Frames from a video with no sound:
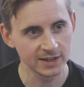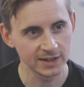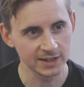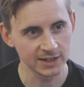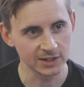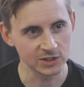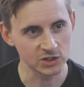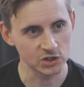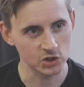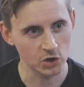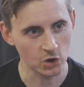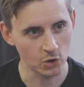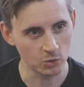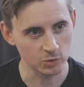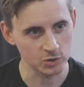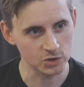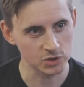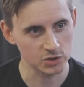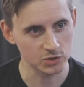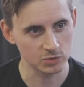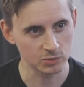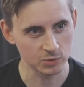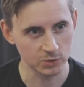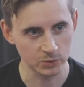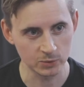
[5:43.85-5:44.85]
each
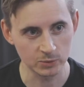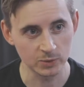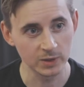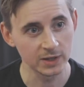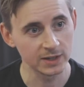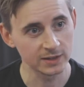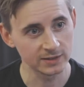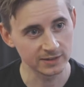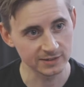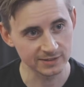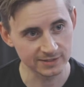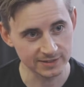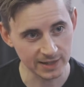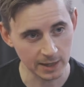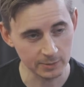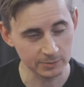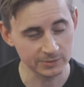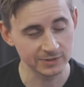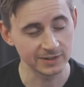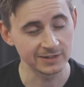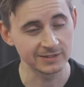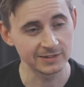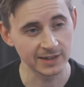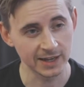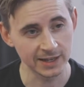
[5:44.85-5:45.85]
coach through the
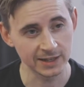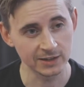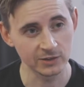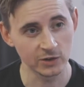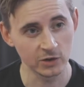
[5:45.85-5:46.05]
steps to take